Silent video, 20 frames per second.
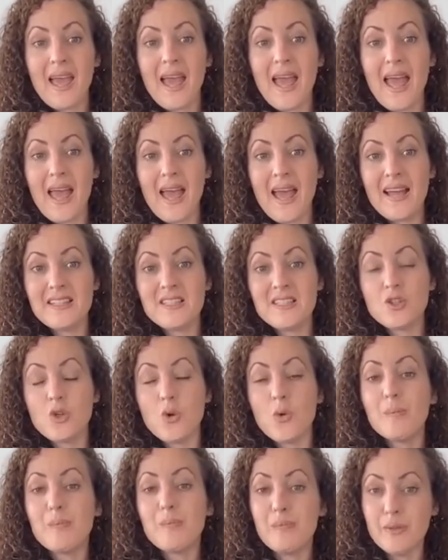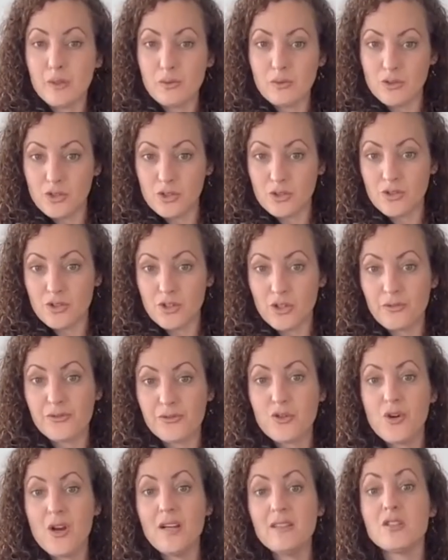And so it builds your
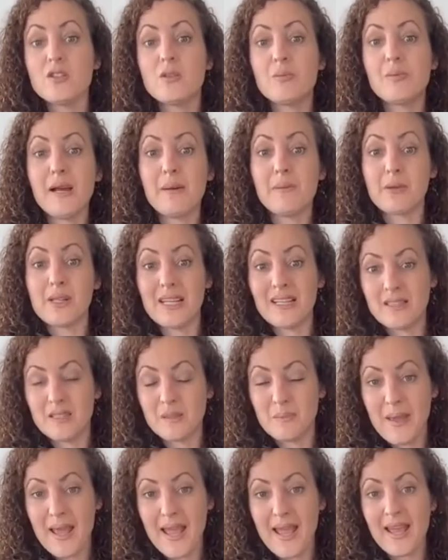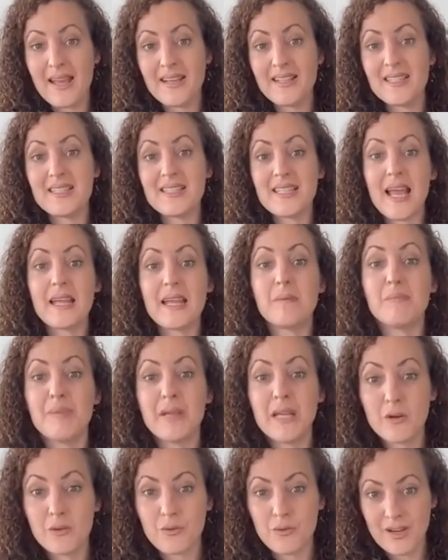self-trust to be able to expand and take
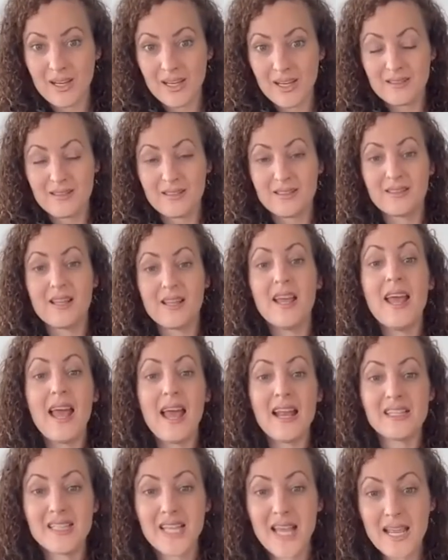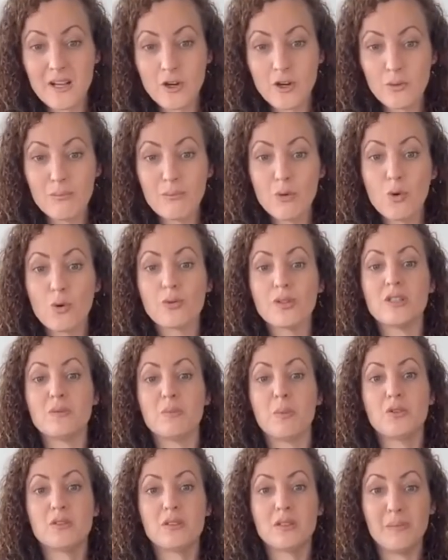bigger risks and take on more
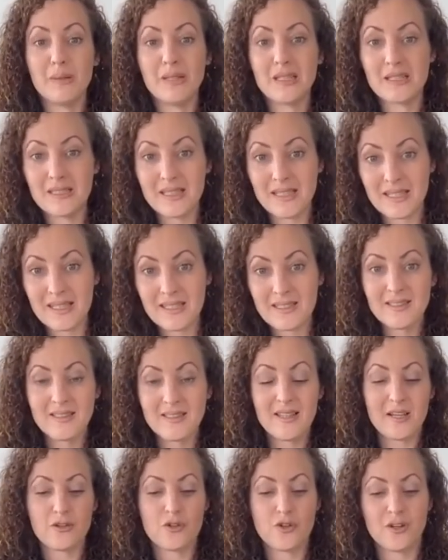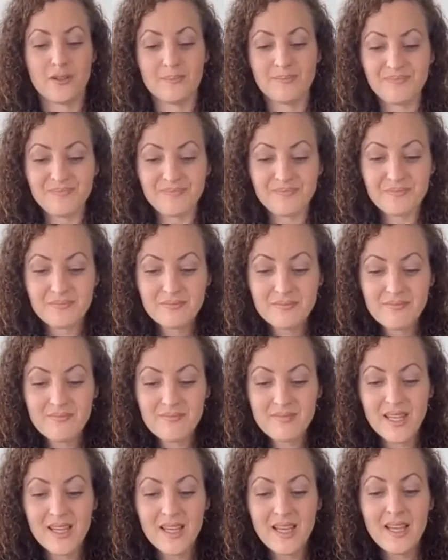responsibility, etc.
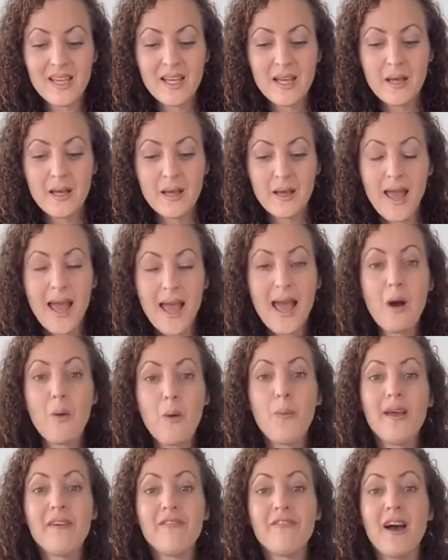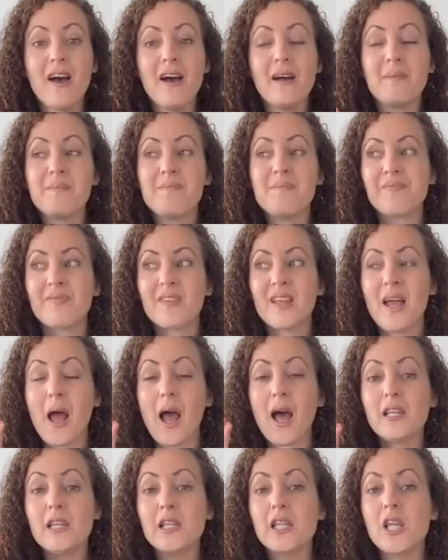However,
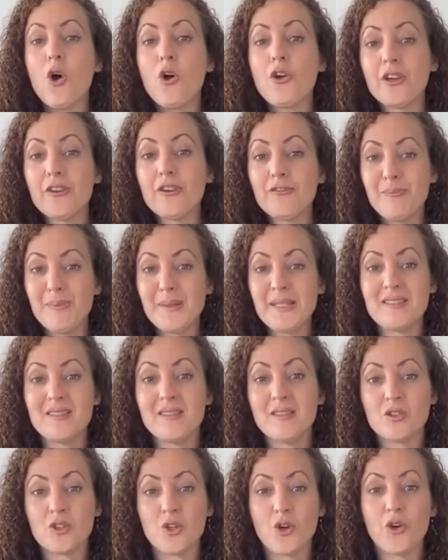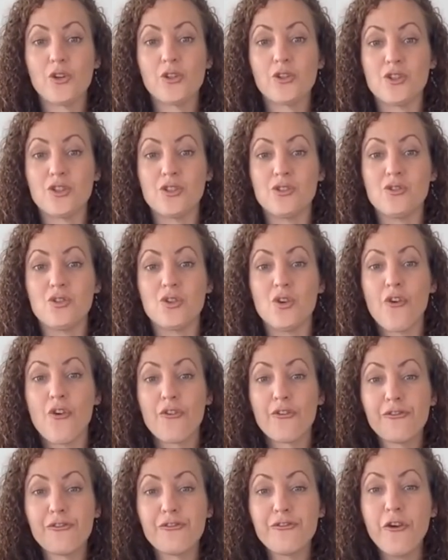a lot of business coaches
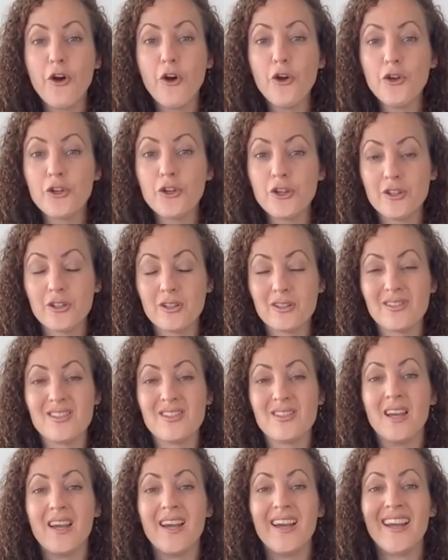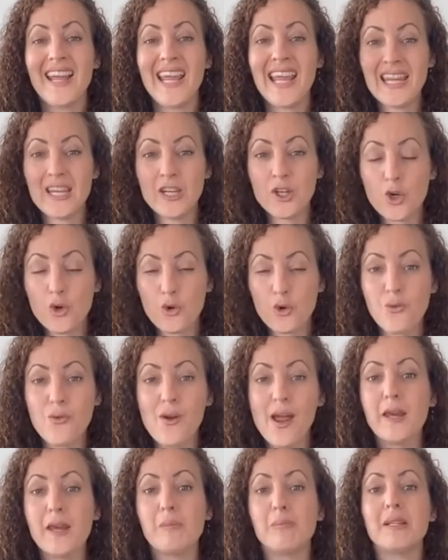focus
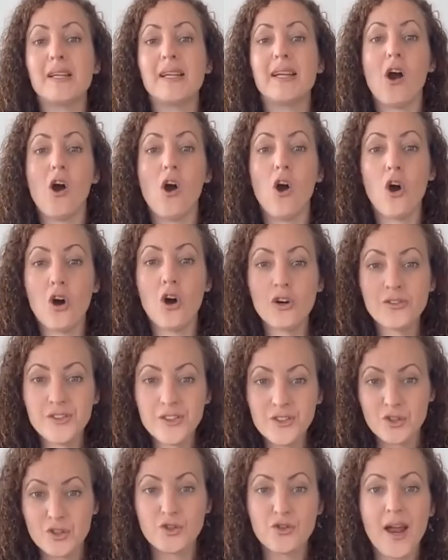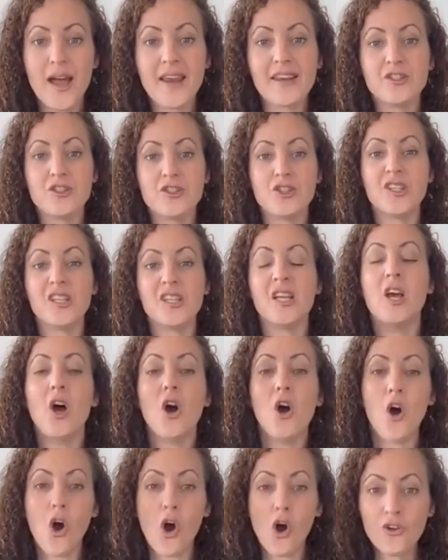incredibly on the strategy,
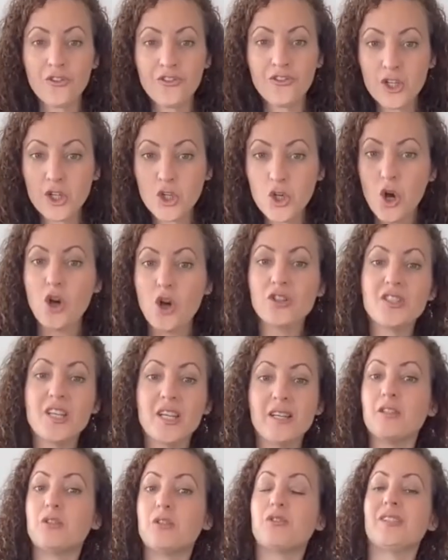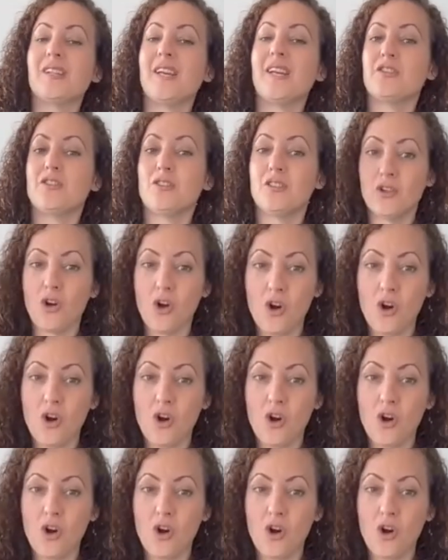on the content creation,